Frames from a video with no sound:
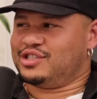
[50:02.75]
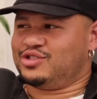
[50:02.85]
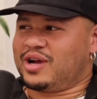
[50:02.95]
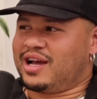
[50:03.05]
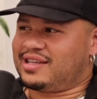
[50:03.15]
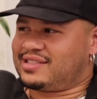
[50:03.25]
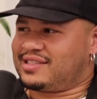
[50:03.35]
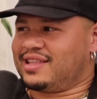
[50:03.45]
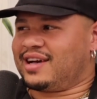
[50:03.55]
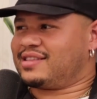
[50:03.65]
to
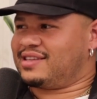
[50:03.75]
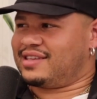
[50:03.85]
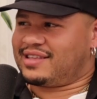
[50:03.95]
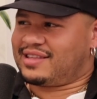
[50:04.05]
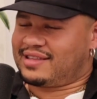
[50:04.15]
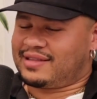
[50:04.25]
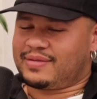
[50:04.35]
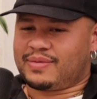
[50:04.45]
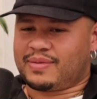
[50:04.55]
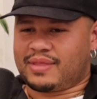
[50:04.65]
dress. He liked to
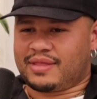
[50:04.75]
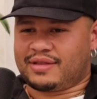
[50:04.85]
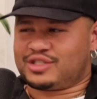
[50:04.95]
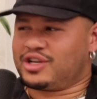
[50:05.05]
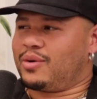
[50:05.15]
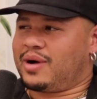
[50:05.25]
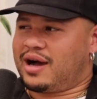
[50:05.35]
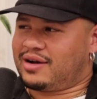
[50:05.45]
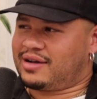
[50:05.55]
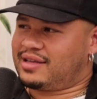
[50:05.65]
show
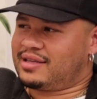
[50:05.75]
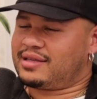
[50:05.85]
out.